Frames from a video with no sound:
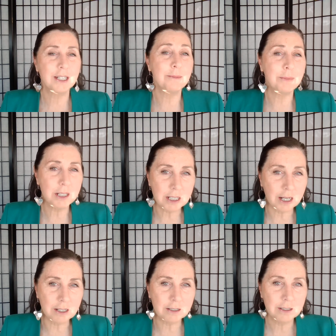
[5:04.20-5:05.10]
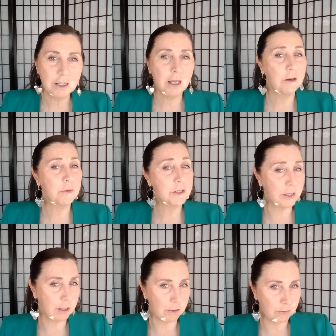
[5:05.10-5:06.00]
can be done every
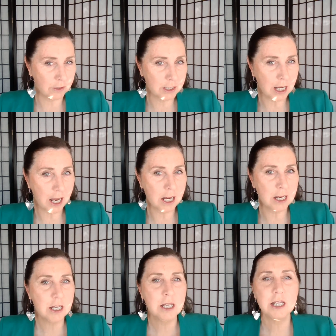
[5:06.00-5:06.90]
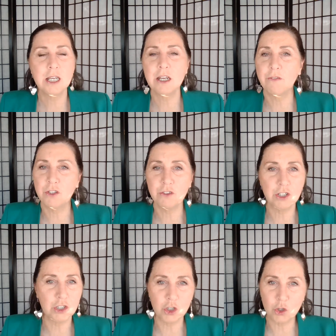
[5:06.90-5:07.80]
second of the day in
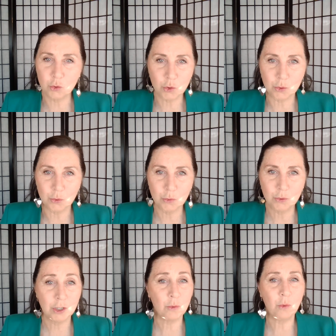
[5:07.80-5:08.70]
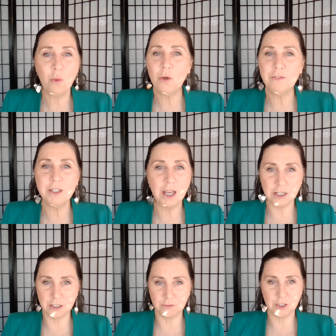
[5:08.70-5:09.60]
everything that you do, in all of the
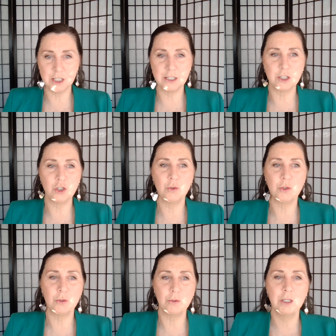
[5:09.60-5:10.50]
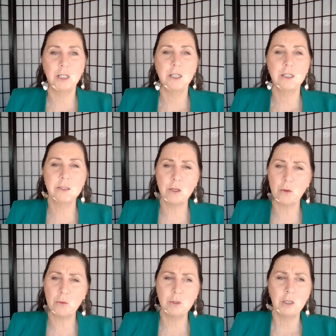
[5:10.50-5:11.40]
activities that you do.
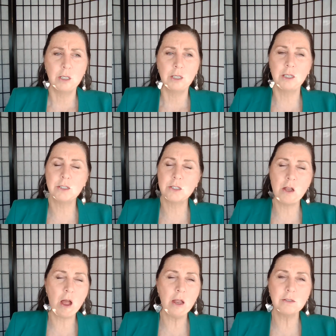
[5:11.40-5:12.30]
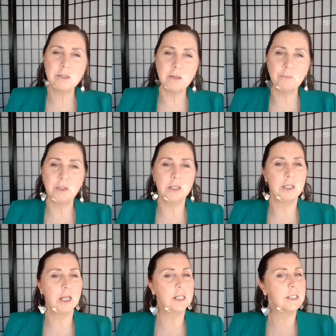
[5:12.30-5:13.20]
So it's not something
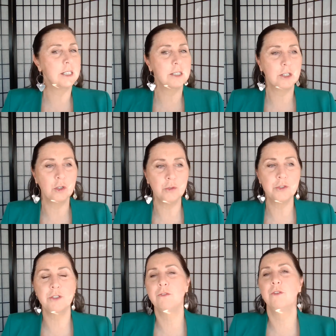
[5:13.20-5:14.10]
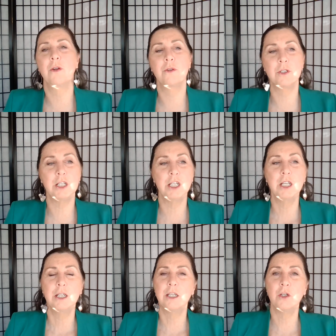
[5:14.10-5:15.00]
that is exclusive to only,
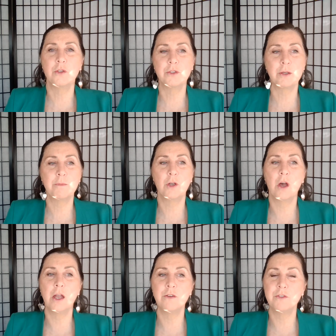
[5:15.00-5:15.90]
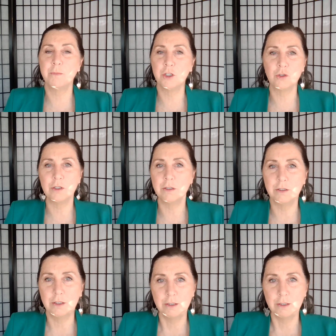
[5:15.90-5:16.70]
you know, some kind of special